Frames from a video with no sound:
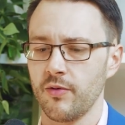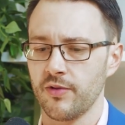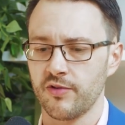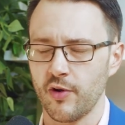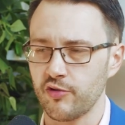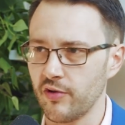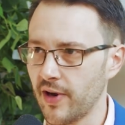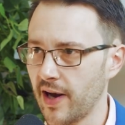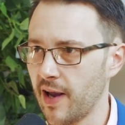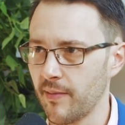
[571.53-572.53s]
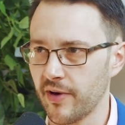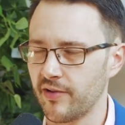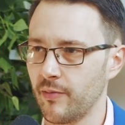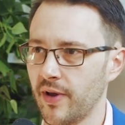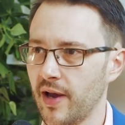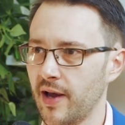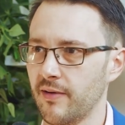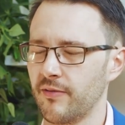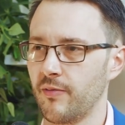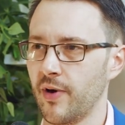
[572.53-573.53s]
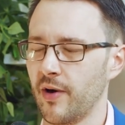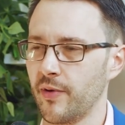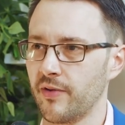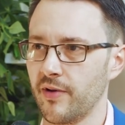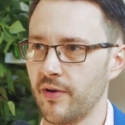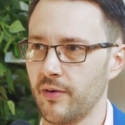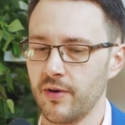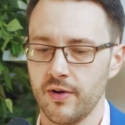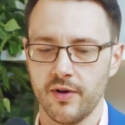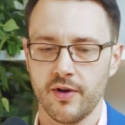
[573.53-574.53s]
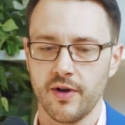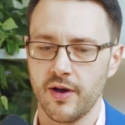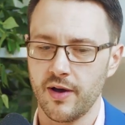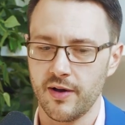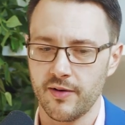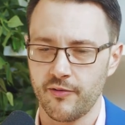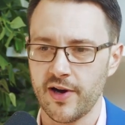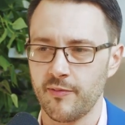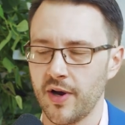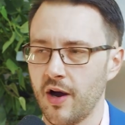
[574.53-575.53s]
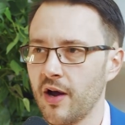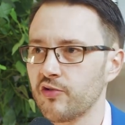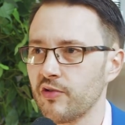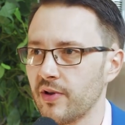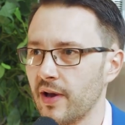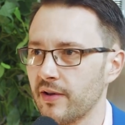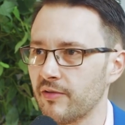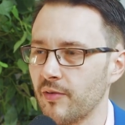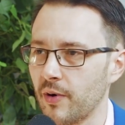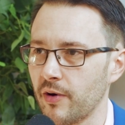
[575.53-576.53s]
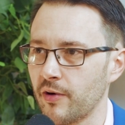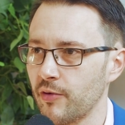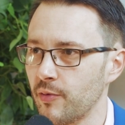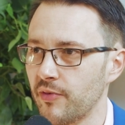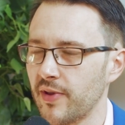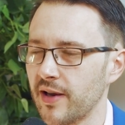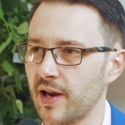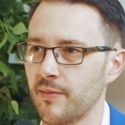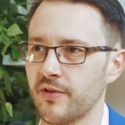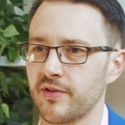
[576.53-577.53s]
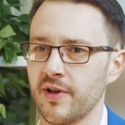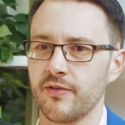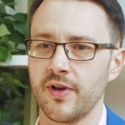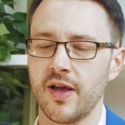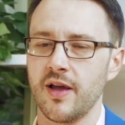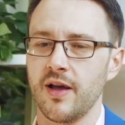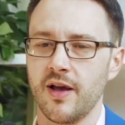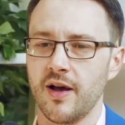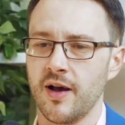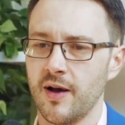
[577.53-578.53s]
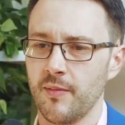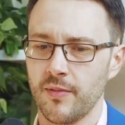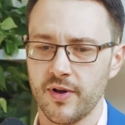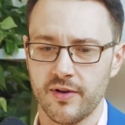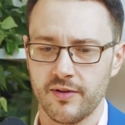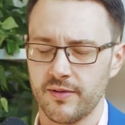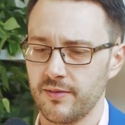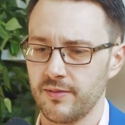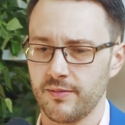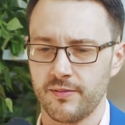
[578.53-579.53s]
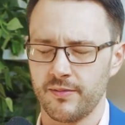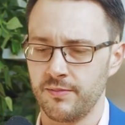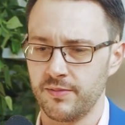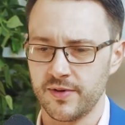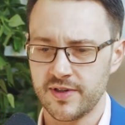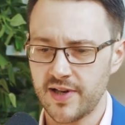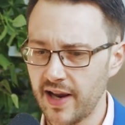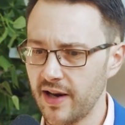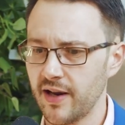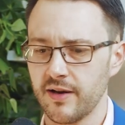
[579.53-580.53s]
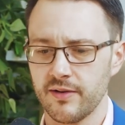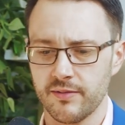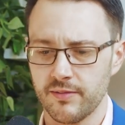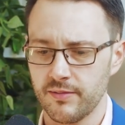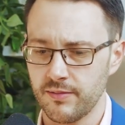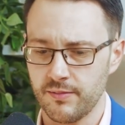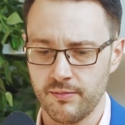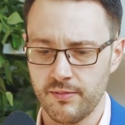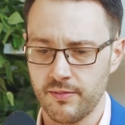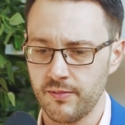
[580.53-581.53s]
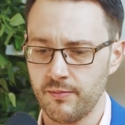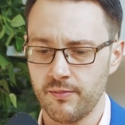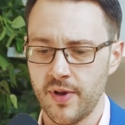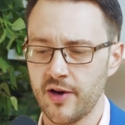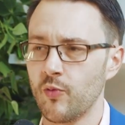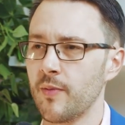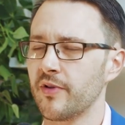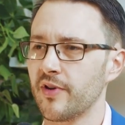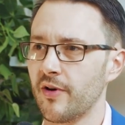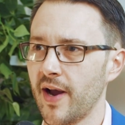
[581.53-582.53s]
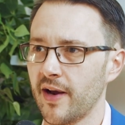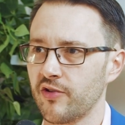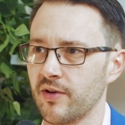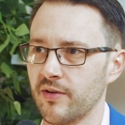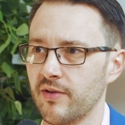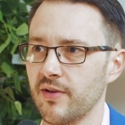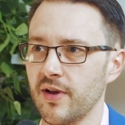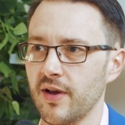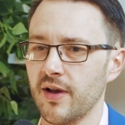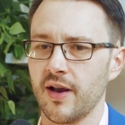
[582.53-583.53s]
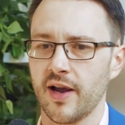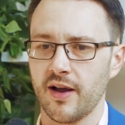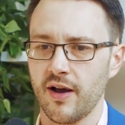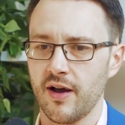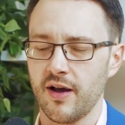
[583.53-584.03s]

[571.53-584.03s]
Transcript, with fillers: The social dynamics that we have, why are we so... Uh, afraid of being ostracized from our groups, that types of stuff. Mm. Um, dating, m men and women's interactions, like